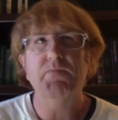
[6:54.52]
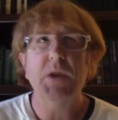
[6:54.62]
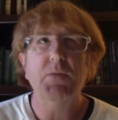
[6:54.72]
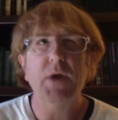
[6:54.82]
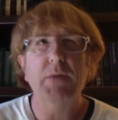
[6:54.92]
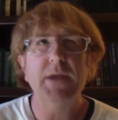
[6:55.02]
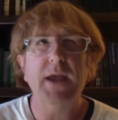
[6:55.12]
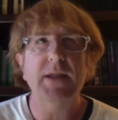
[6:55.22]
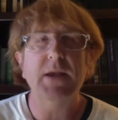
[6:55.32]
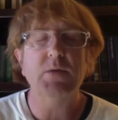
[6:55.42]
probably I
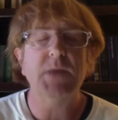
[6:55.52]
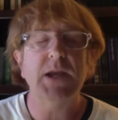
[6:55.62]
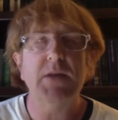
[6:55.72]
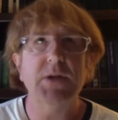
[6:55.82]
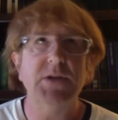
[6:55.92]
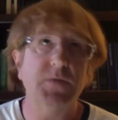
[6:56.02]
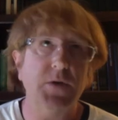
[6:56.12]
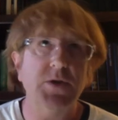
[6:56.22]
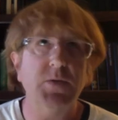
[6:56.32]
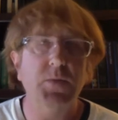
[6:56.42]
think it might have been his
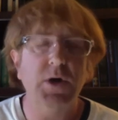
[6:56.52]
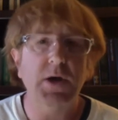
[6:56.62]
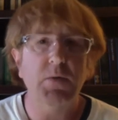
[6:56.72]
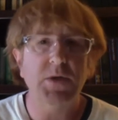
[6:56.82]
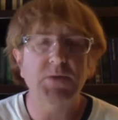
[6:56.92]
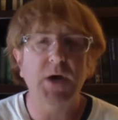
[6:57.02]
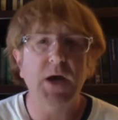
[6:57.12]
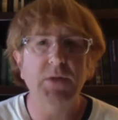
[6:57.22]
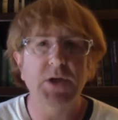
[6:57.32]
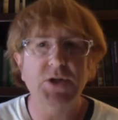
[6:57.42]
first book was
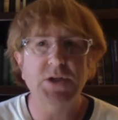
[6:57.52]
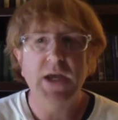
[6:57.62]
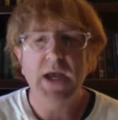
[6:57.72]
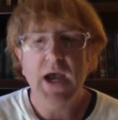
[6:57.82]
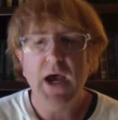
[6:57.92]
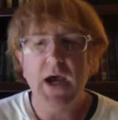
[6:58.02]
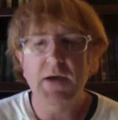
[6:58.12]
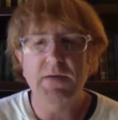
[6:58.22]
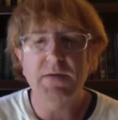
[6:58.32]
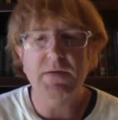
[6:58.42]
published,
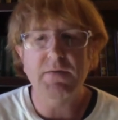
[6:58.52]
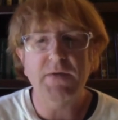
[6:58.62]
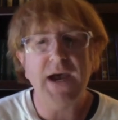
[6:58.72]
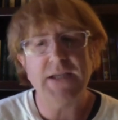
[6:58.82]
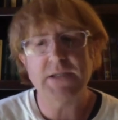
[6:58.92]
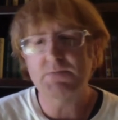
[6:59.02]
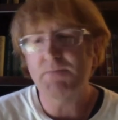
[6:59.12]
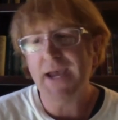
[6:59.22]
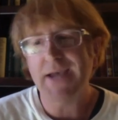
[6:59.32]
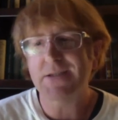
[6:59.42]
Voss
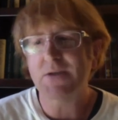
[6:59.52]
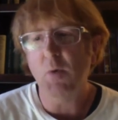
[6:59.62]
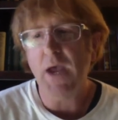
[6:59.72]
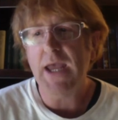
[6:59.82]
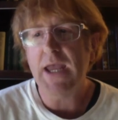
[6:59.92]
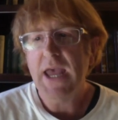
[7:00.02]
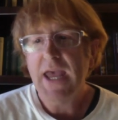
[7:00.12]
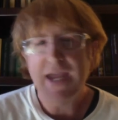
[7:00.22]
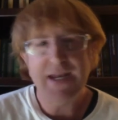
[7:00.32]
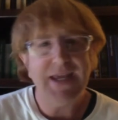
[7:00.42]
passed away,
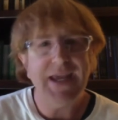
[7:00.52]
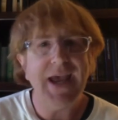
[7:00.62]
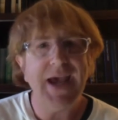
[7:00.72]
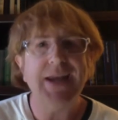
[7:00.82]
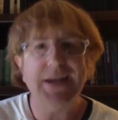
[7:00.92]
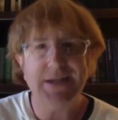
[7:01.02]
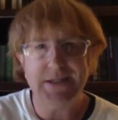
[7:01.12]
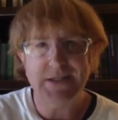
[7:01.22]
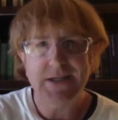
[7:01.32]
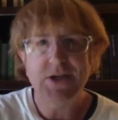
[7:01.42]
and he had
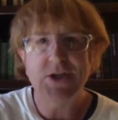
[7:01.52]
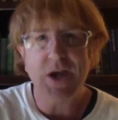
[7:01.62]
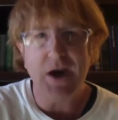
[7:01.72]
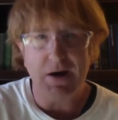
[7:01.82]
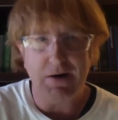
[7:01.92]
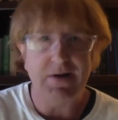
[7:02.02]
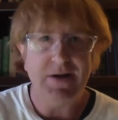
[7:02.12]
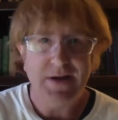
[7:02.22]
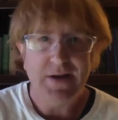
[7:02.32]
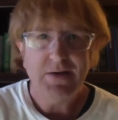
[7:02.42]
his chart,
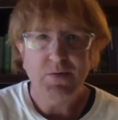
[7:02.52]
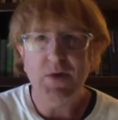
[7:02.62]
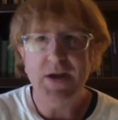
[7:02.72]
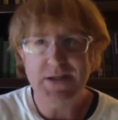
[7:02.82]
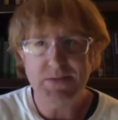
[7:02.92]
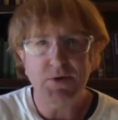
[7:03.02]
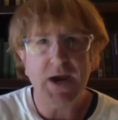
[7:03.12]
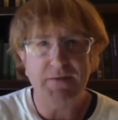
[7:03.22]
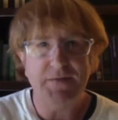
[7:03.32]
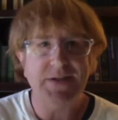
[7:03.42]
with his
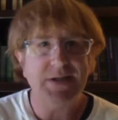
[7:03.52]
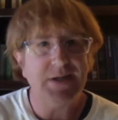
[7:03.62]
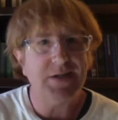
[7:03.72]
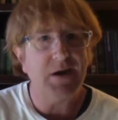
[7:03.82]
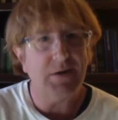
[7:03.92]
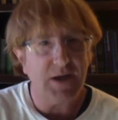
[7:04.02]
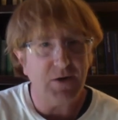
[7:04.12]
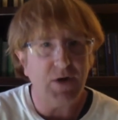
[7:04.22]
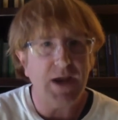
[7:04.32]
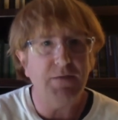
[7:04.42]
prophecy chart,
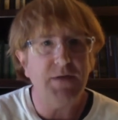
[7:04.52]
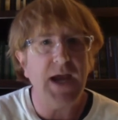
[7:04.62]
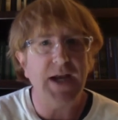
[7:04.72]
engraved on